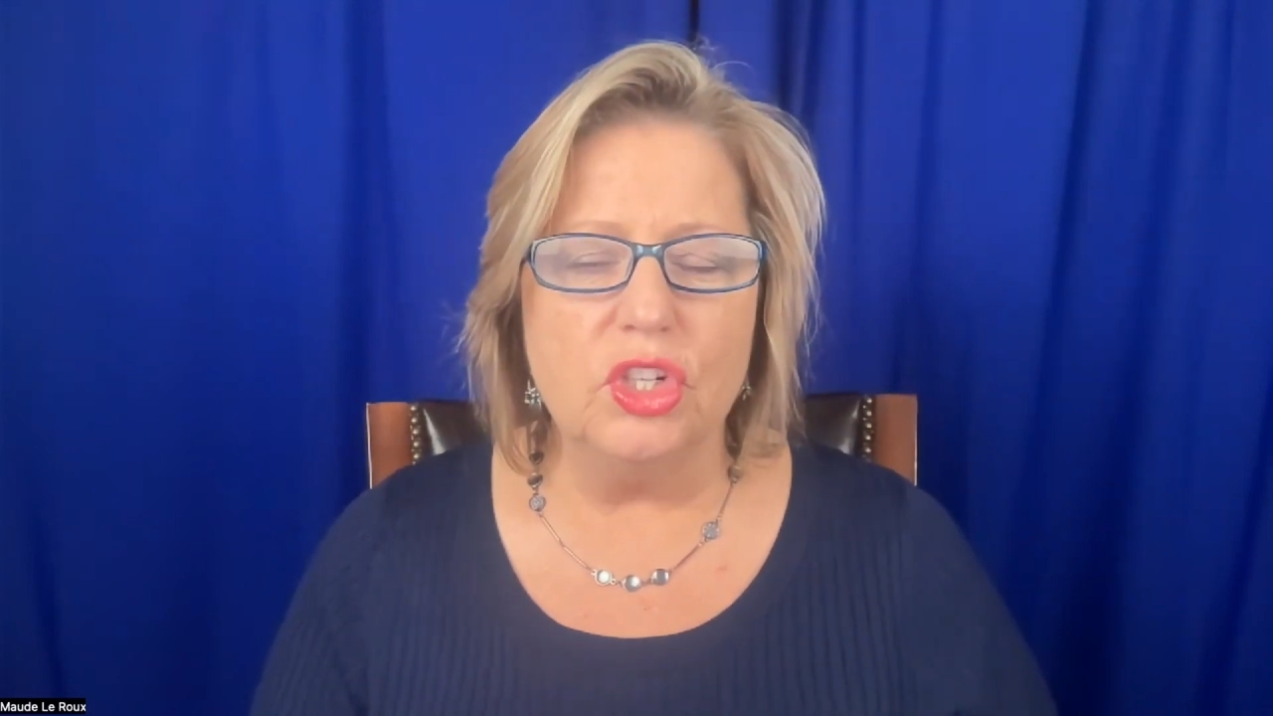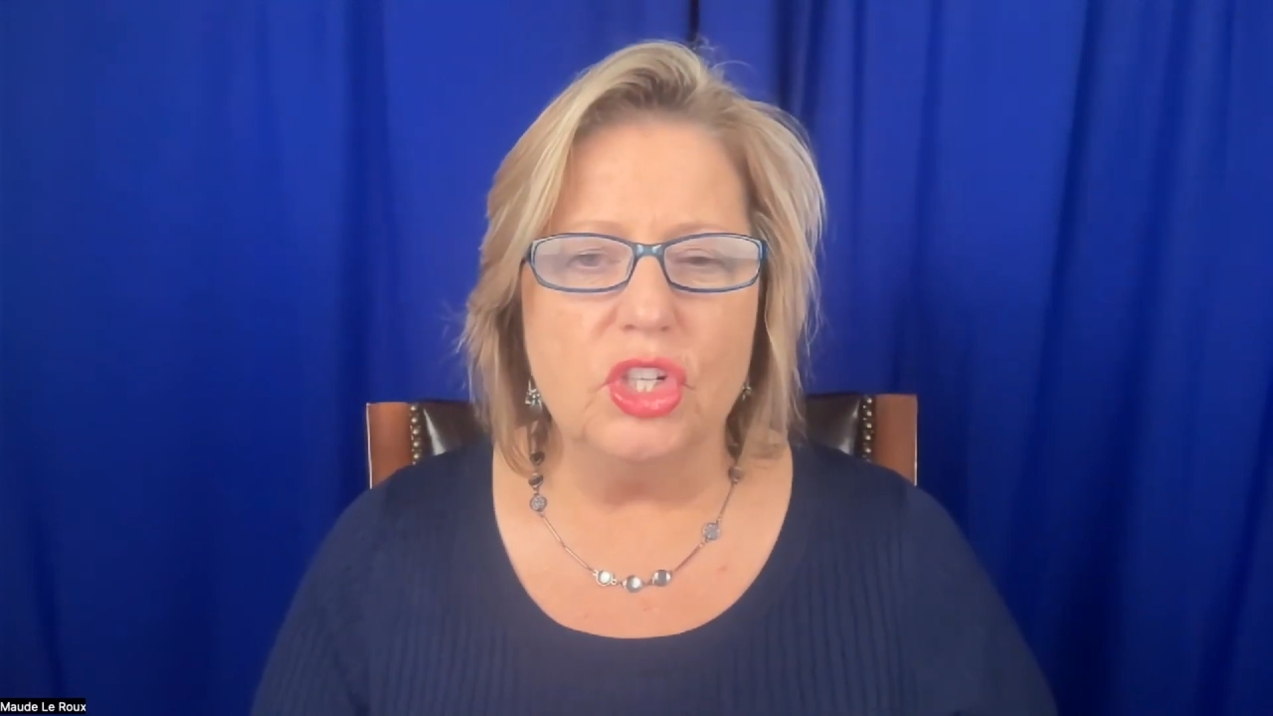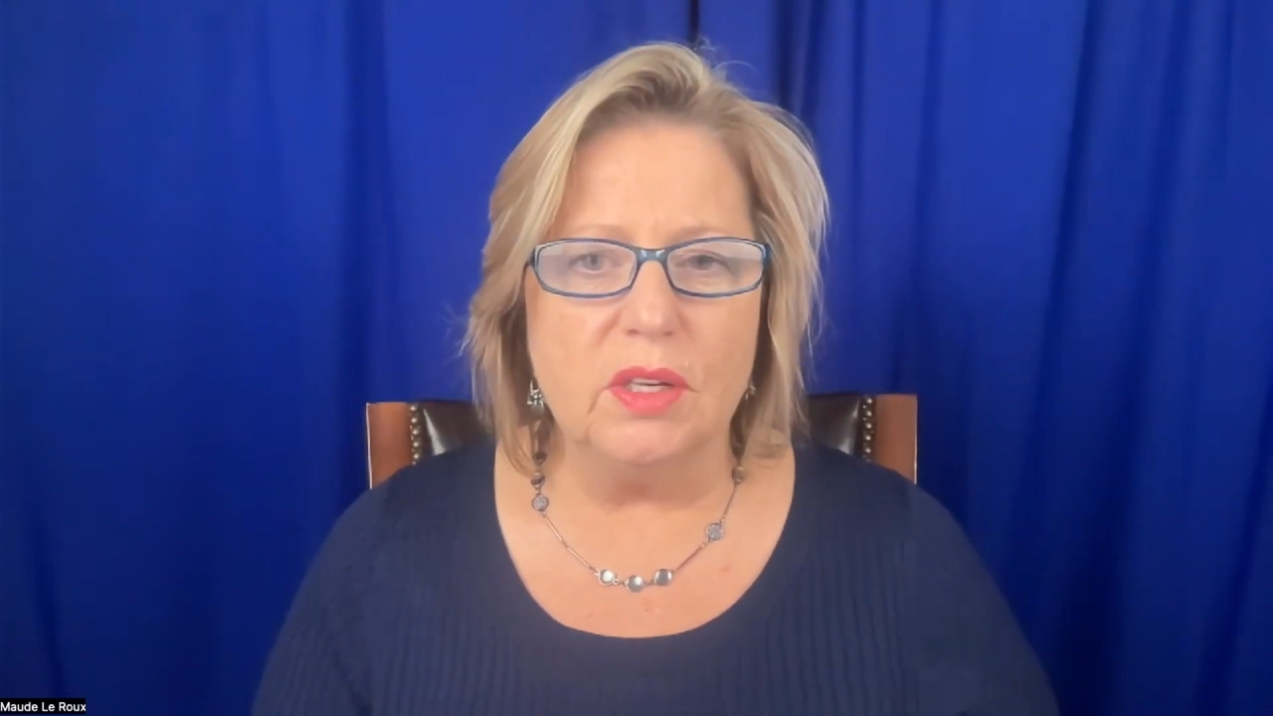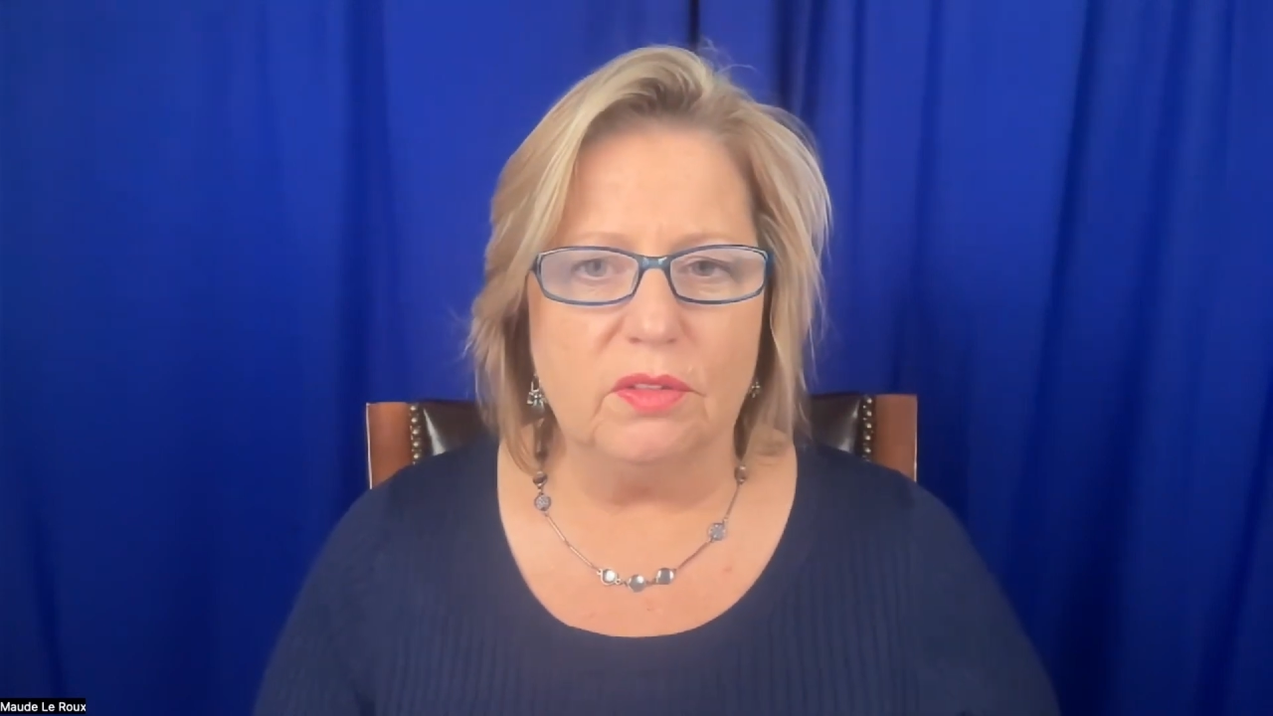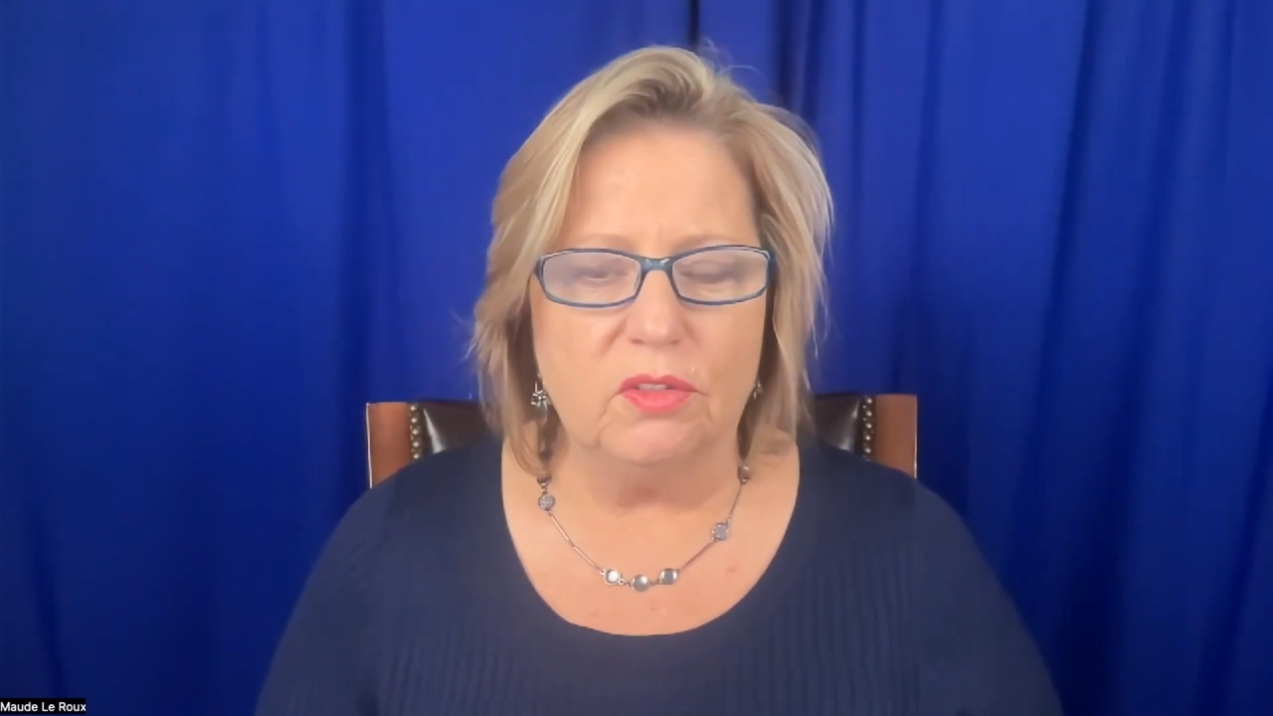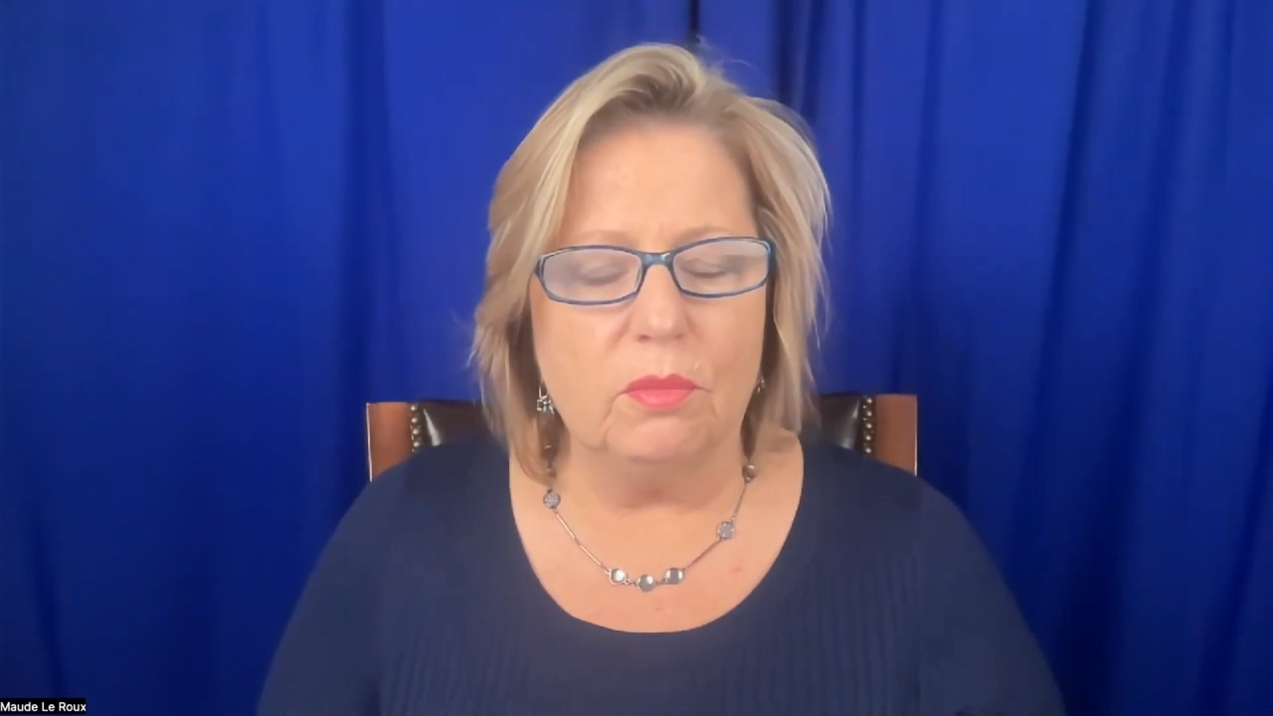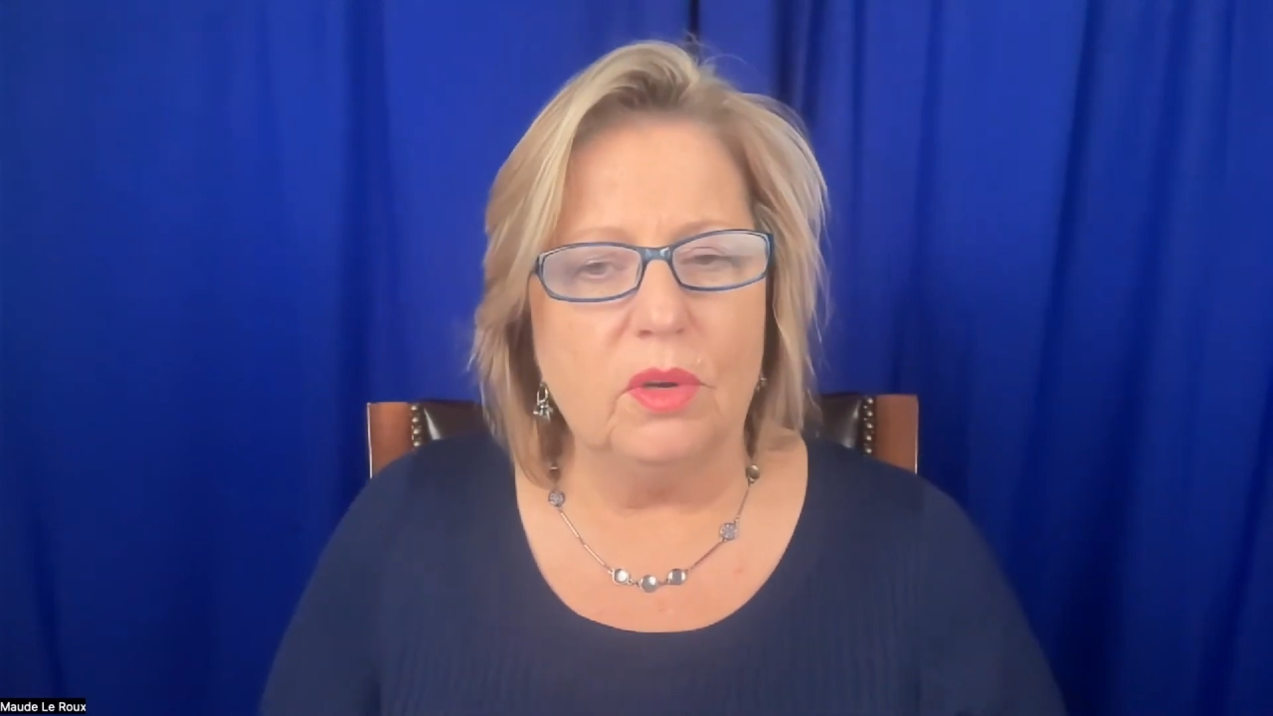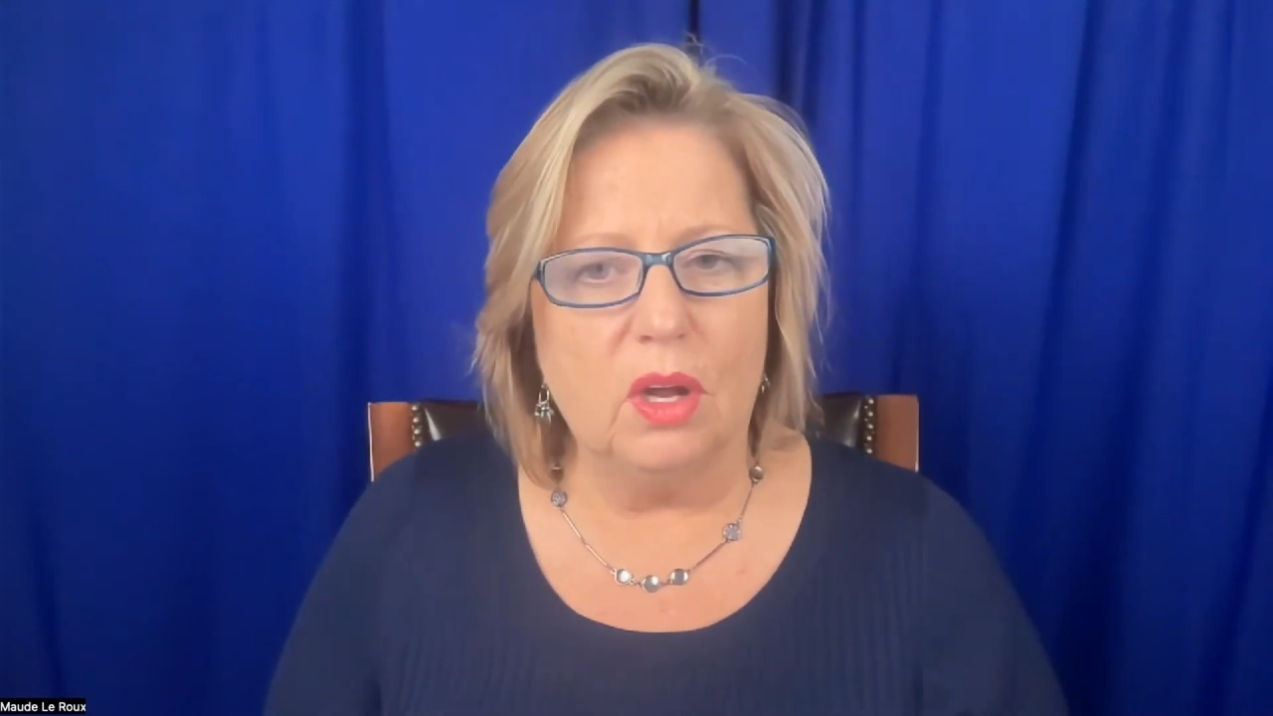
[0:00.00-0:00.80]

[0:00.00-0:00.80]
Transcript: shift from